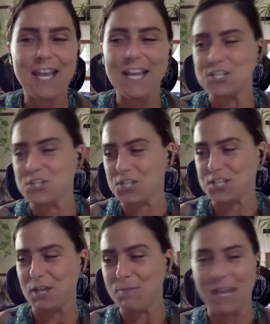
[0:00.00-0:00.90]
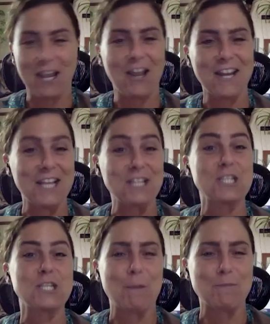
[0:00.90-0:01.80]
It's just something that kind of gets
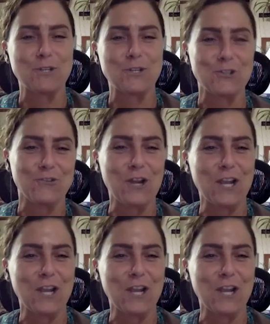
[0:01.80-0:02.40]
swept under the rug,